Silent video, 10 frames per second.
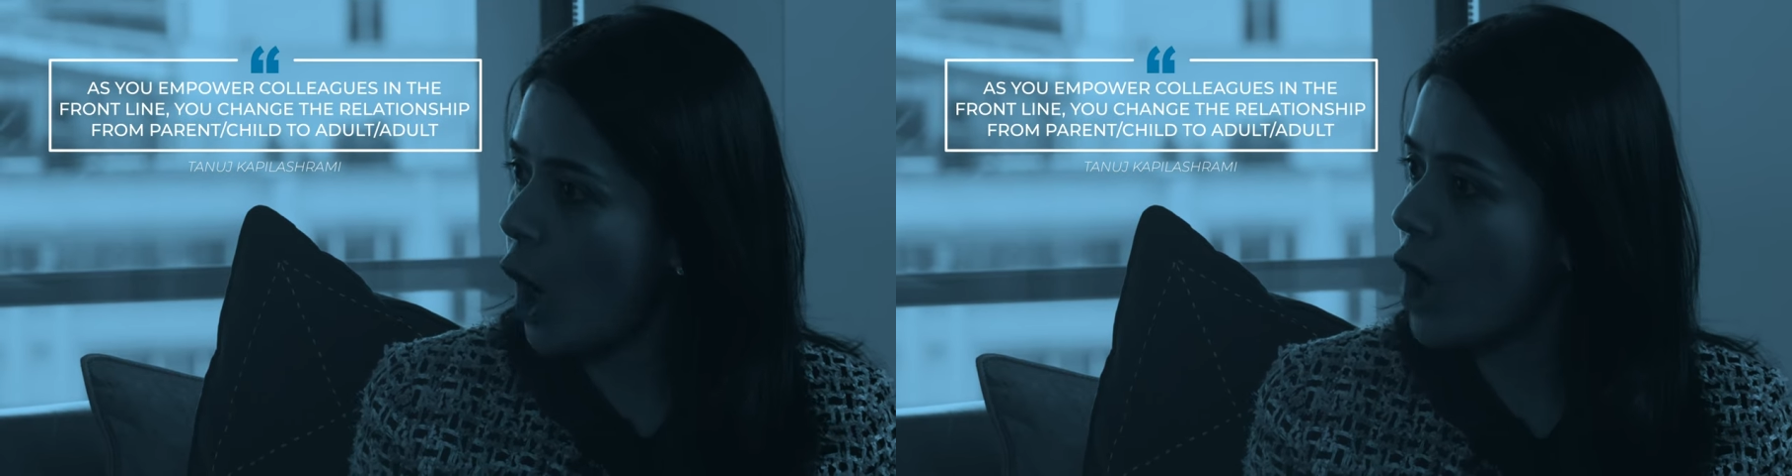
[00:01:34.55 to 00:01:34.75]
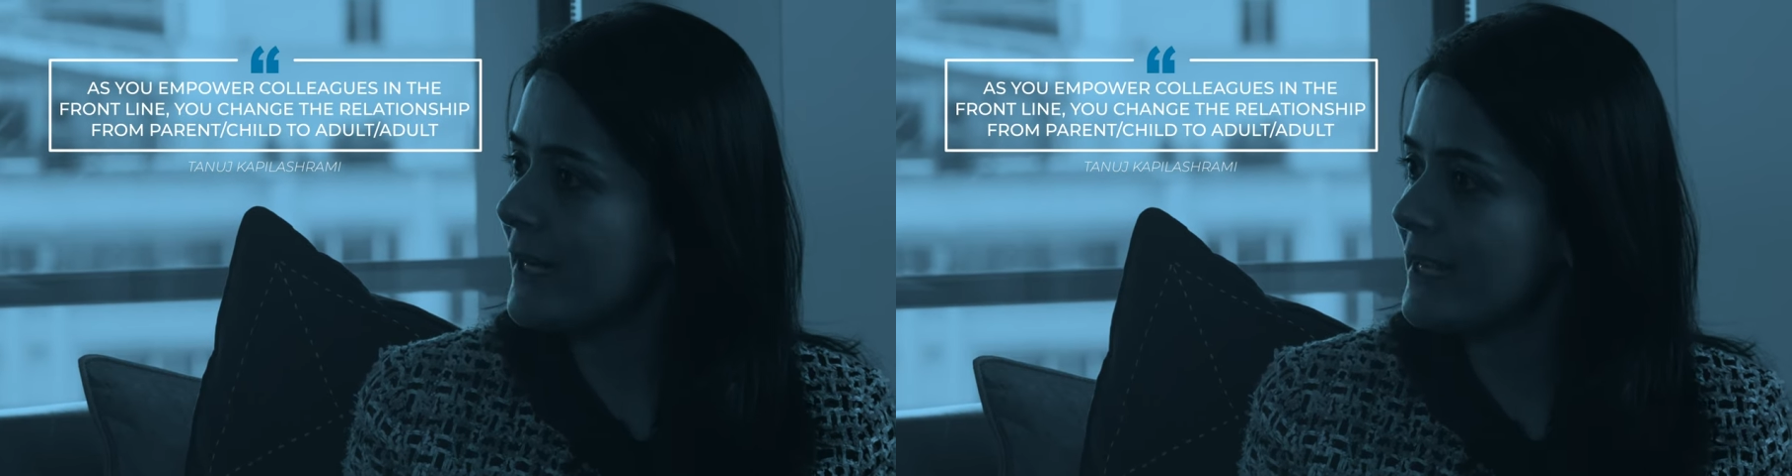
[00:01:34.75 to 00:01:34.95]

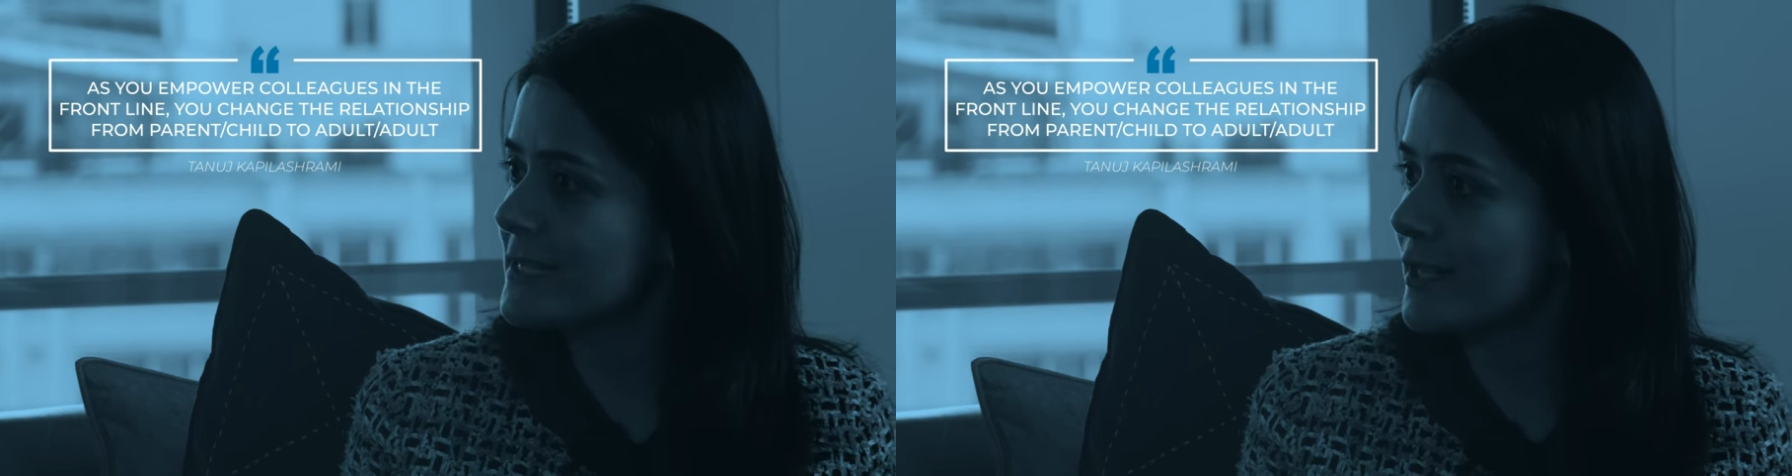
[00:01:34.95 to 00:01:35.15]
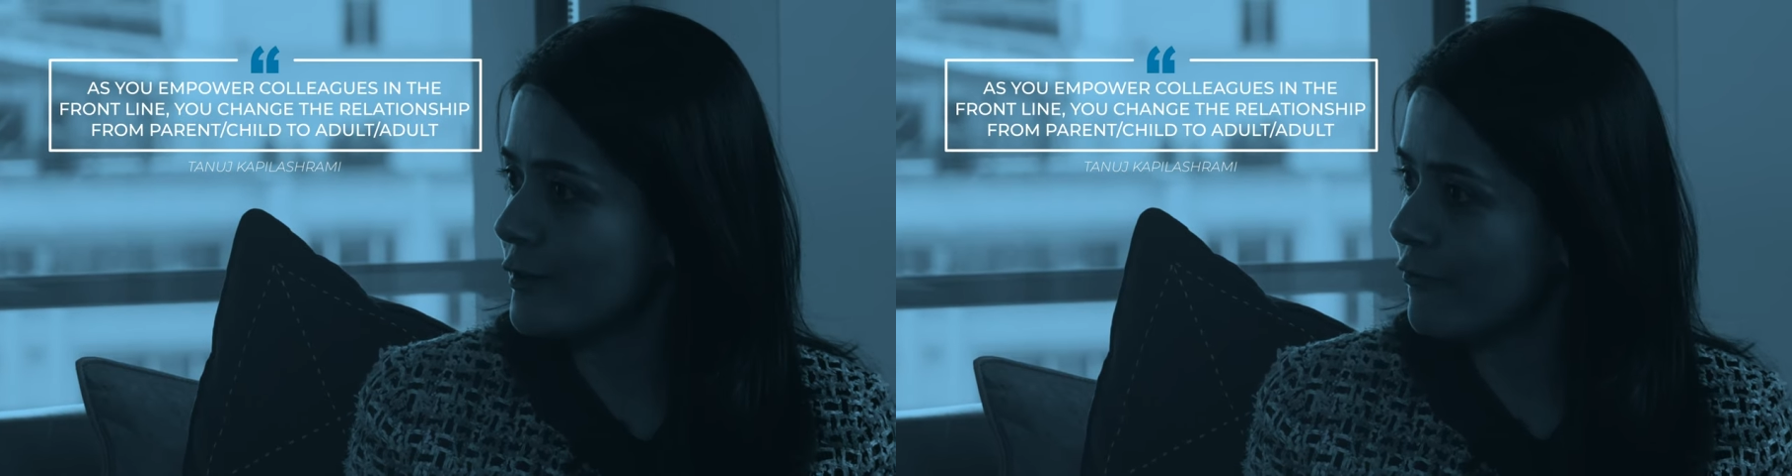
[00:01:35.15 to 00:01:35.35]

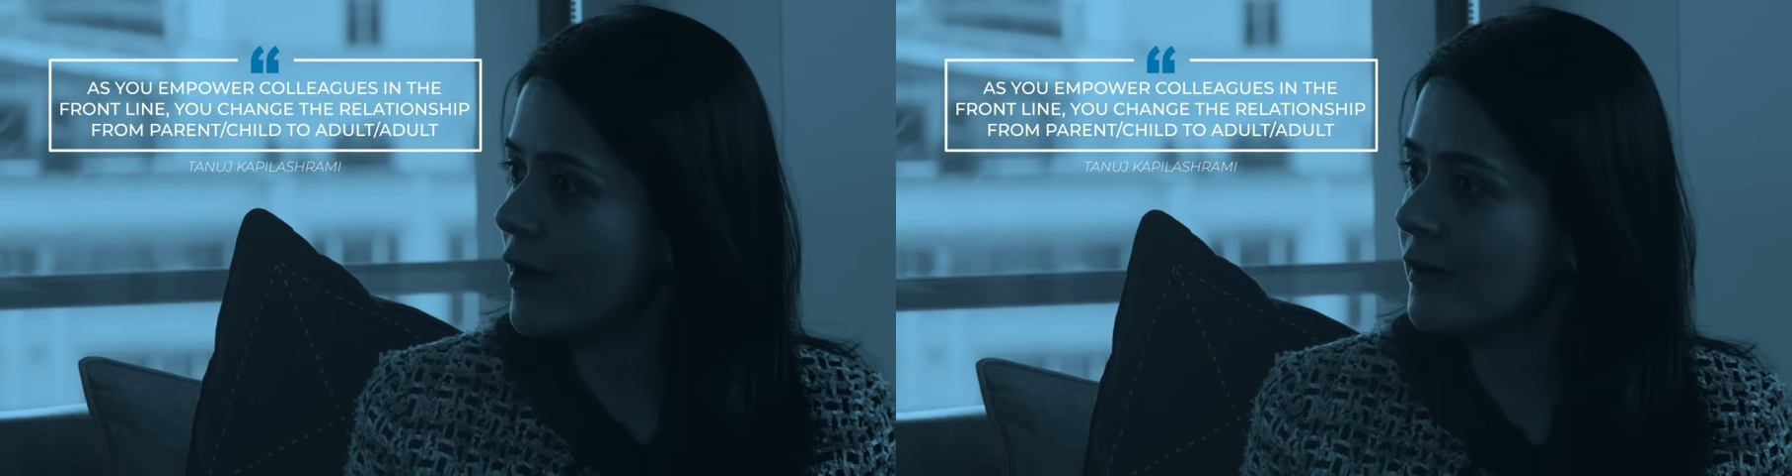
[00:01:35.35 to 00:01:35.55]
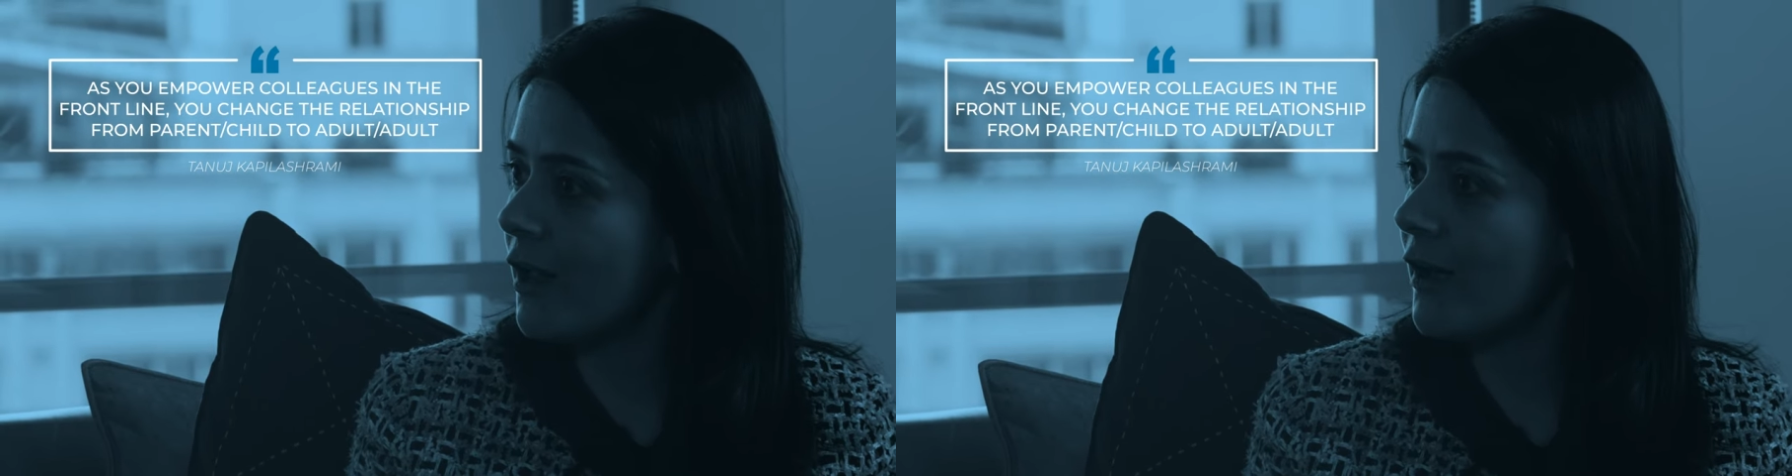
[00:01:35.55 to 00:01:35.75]
colleagues in the
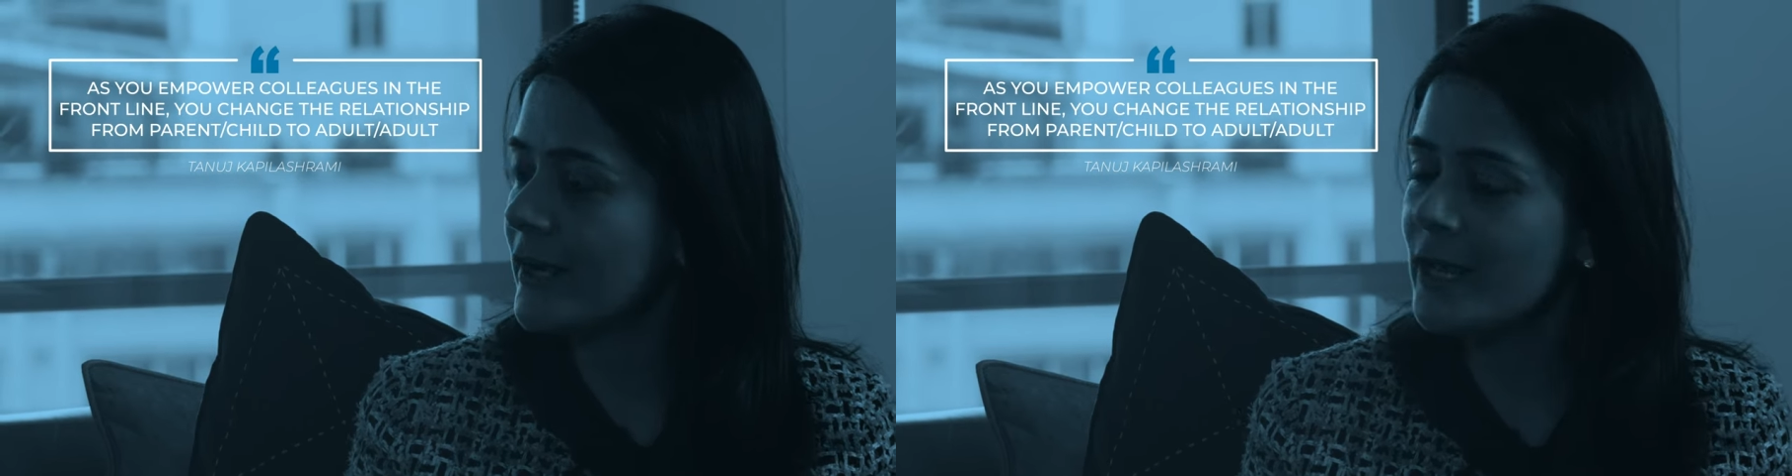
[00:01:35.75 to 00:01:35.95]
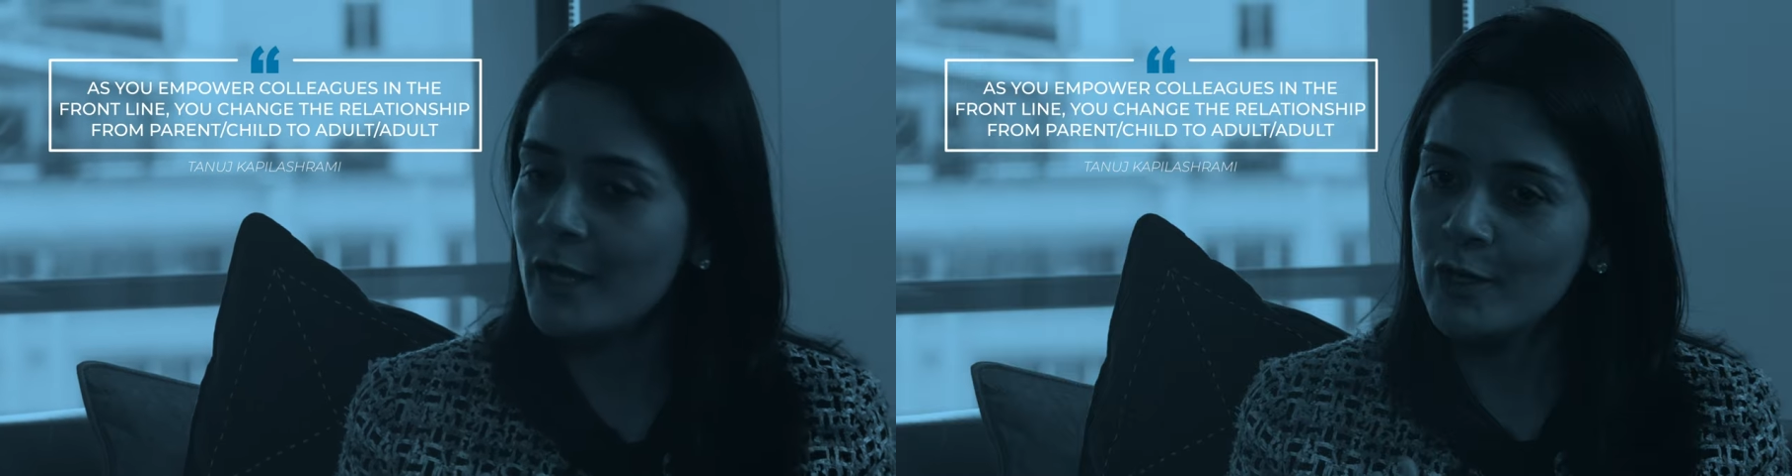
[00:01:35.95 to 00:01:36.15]
front line,